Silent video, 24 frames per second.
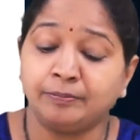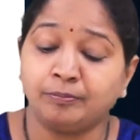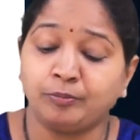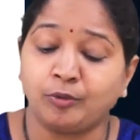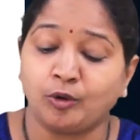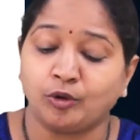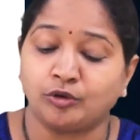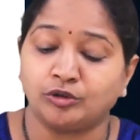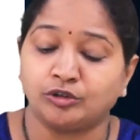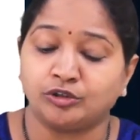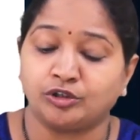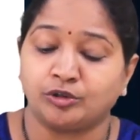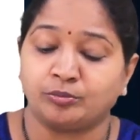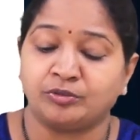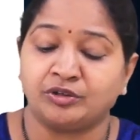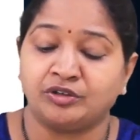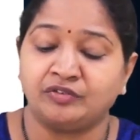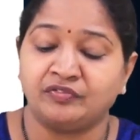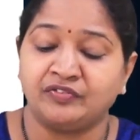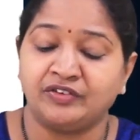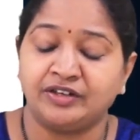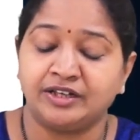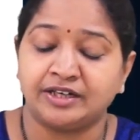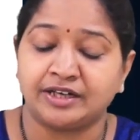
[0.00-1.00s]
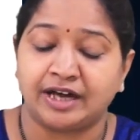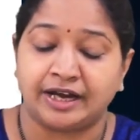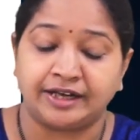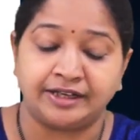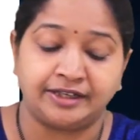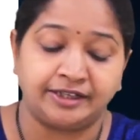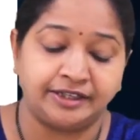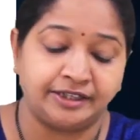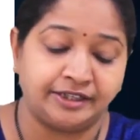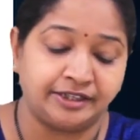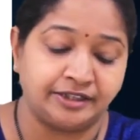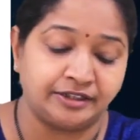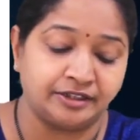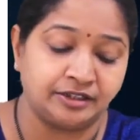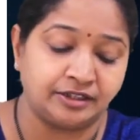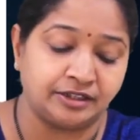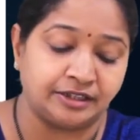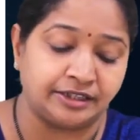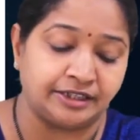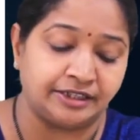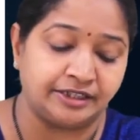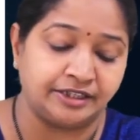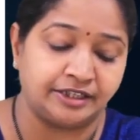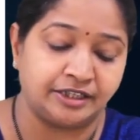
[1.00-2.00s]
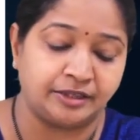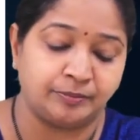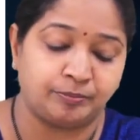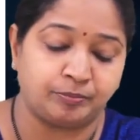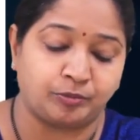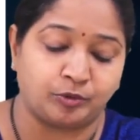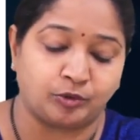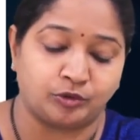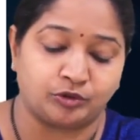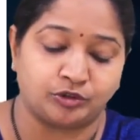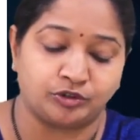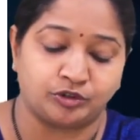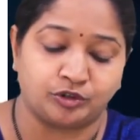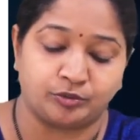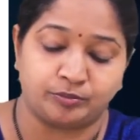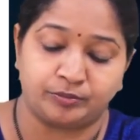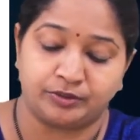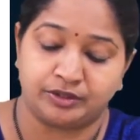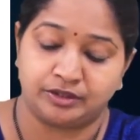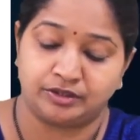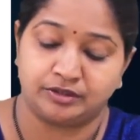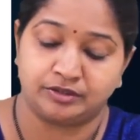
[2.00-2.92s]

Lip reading: polynomial. We'll write it here, linear polynomial.